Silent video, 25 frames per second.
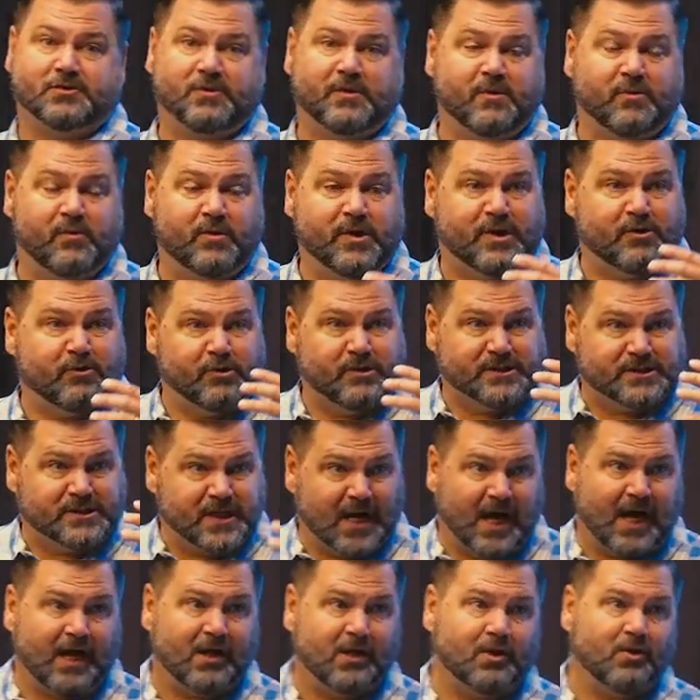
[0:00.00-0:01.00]
We, we, we
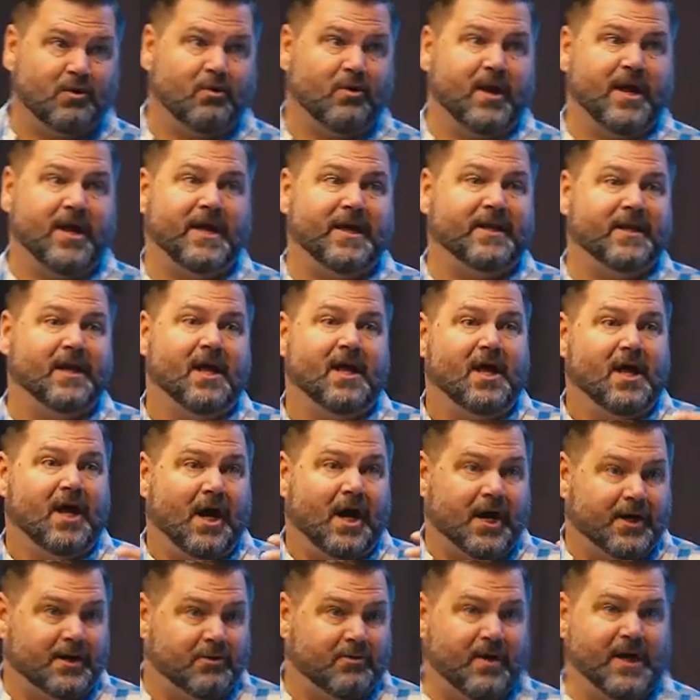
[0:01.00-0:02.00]
tolerate
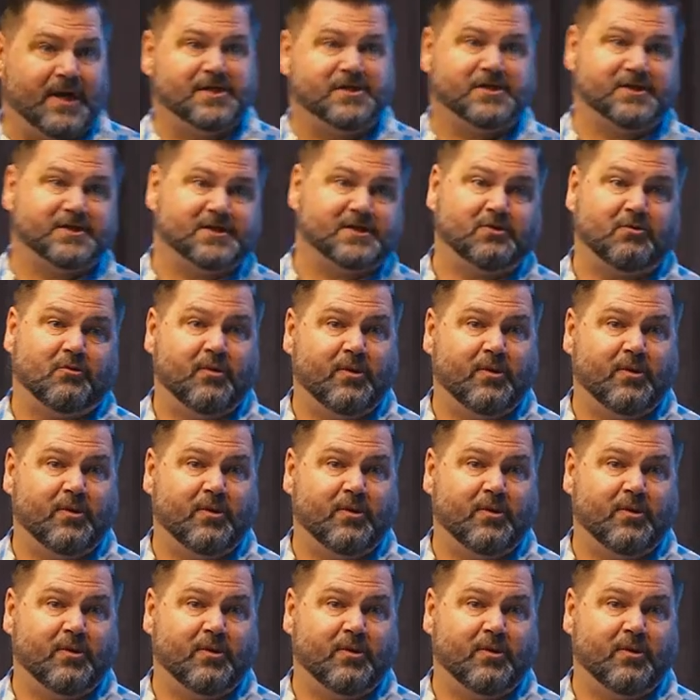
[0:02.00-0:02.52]
unrighteousness.